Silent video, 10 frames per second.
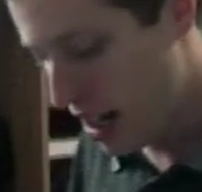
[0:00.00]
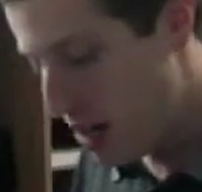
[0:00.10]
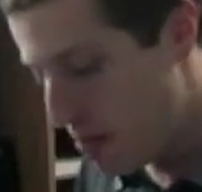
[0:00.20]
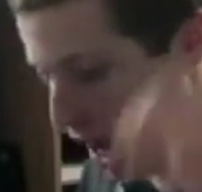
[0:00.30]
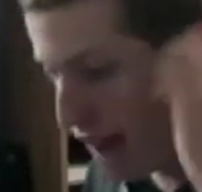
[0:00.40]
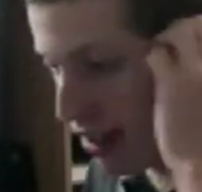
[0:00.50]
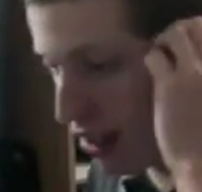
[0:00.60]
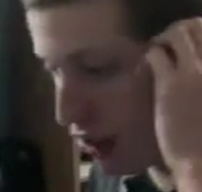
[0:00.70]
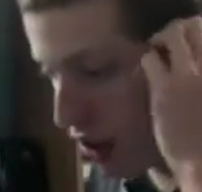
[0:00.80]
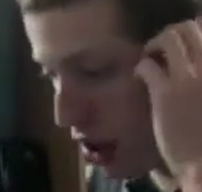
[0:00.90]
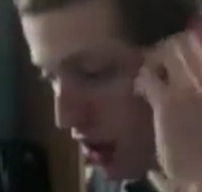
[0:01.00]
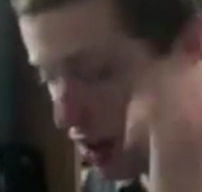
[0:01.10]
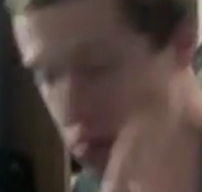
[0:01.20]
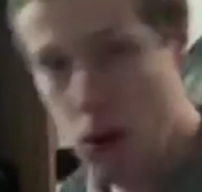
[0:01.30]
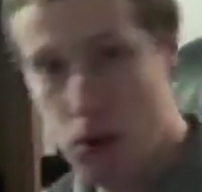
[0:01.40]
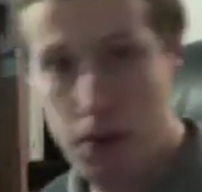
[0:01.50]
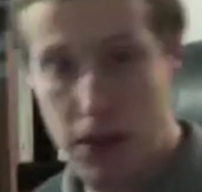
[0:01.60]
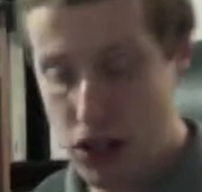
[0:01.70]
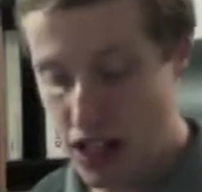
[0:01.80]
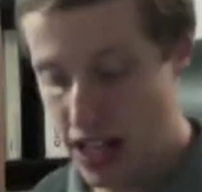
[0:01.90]
But I have it installed on both
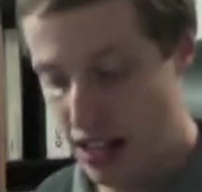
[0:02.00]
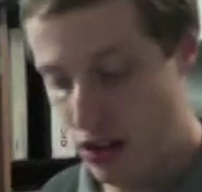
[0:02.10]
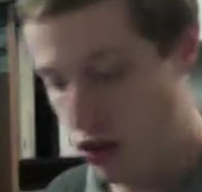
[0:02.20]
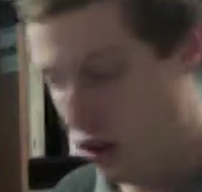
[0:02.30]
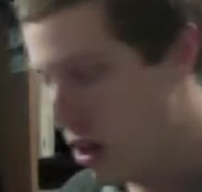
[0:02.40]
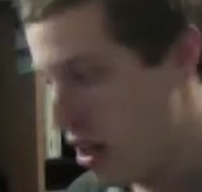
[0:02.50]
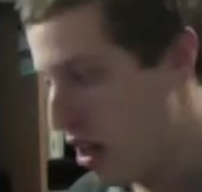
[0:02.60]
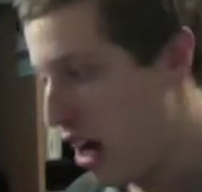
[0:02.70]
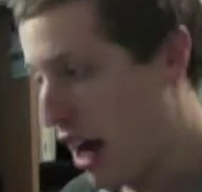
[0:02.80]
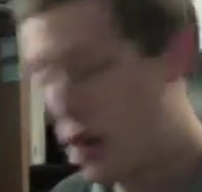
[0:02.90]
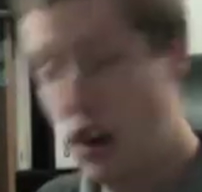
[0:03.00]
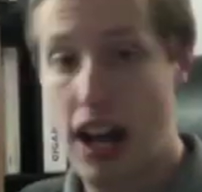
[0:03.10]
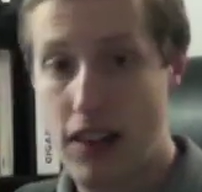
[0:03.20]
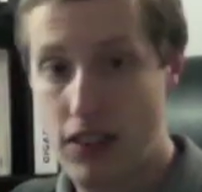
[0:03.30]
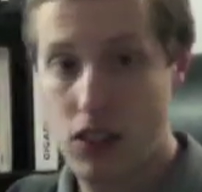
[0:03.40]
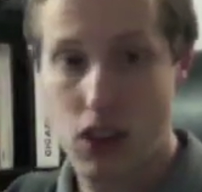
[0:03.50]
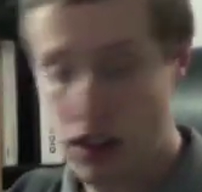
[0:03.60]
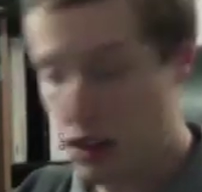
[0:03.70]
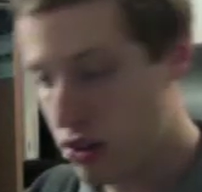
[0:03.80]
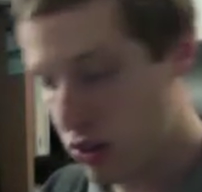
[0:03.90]
machines. I do not have
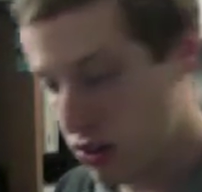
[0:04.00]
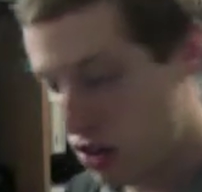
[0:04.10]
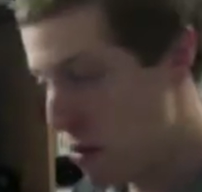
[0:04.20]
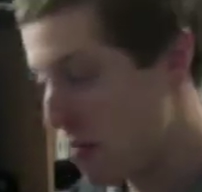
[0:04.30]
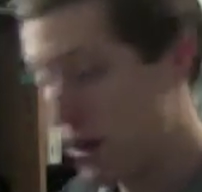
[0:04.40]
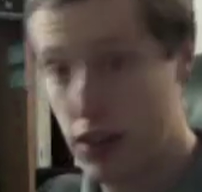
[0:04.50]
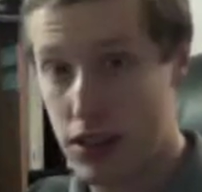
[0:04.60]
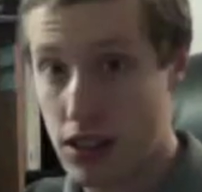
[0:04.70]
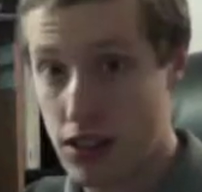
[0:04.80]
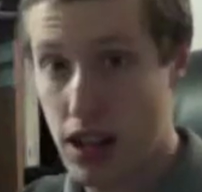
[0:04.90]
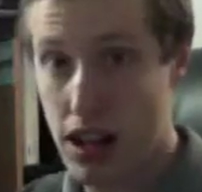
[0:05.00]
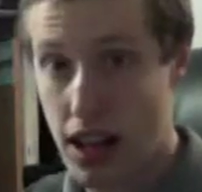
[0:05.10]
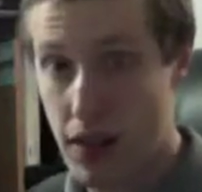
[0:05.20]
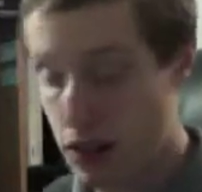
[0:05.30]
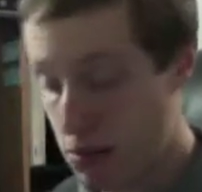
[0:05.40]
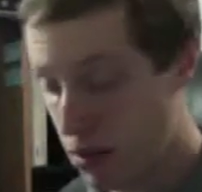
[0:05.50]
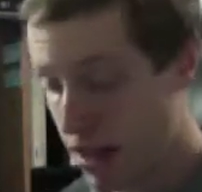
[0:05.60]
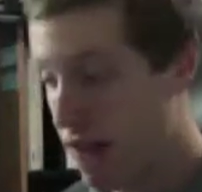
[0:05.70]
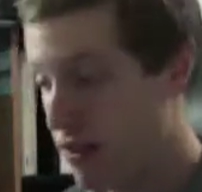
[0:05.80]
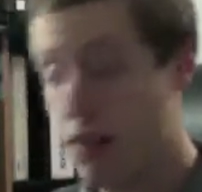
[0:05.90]
installed this Toshiba because it does not simply
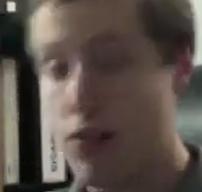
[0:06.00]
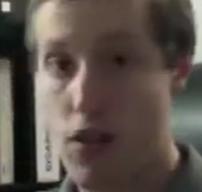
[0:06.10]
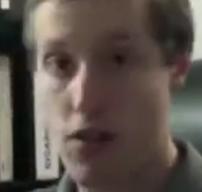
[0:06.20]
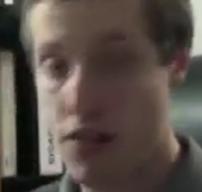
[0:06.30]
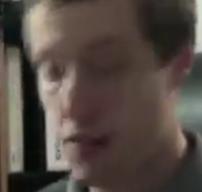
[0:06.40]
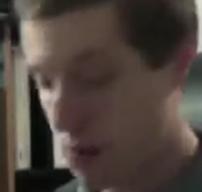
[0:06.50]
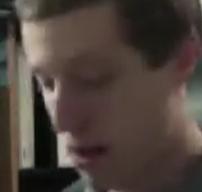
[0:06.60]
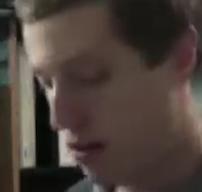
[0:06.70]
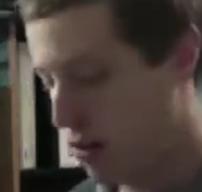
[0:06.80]
have enough hard drive space